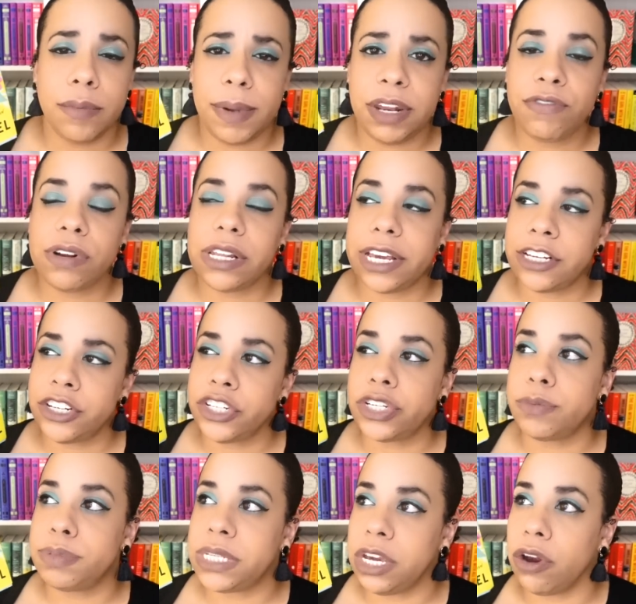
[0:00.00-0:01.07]
The main
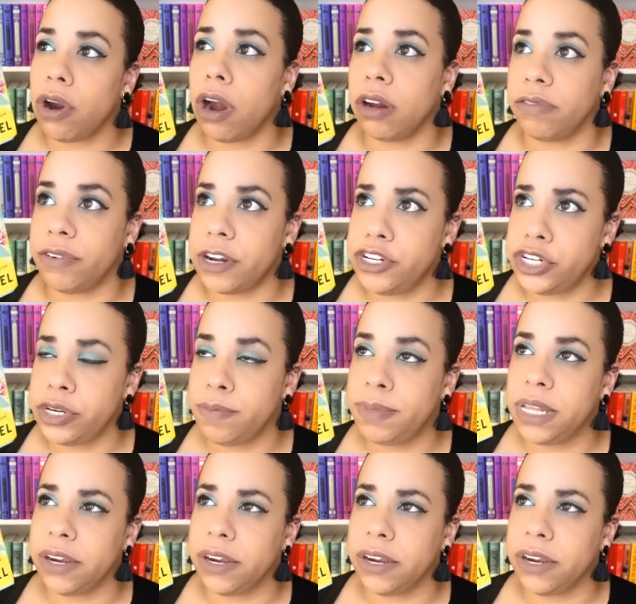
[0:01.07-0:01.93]
relationships here are friendship.